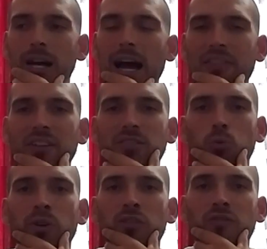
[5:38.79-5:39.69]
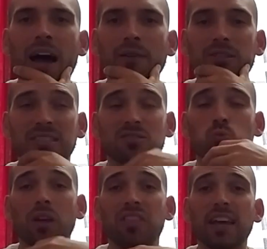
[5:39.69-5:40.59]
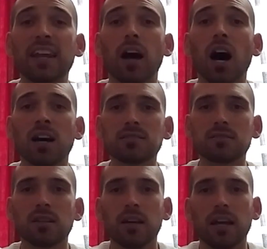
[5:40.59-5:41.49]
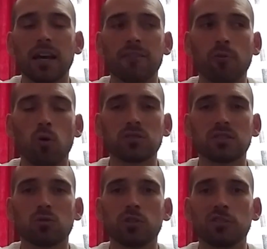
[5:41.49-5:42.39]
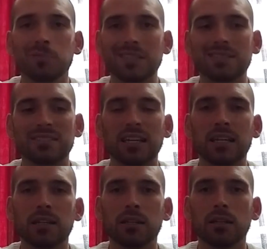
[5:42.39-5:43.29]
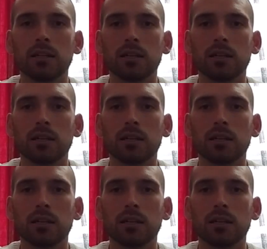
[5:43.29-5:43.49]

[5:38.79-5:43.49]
I think the real virus is within us, and of course it's going to be sin,